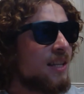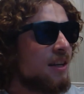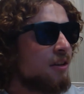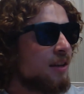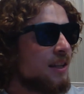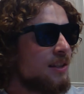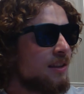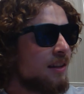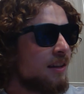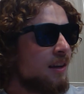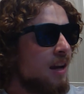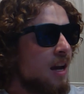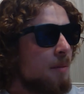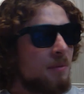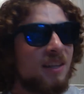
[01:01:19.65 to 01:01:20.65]
synchronistic.
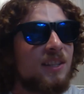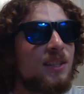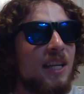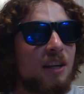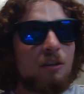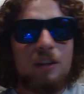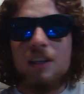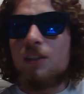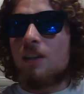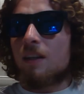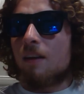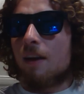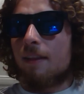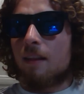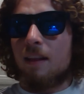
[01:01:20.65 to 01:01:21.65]
But it's synchronistic
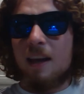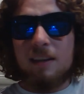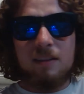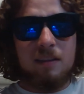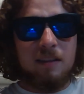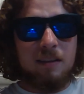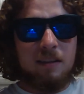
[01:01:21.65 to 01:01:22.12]
nonetheless.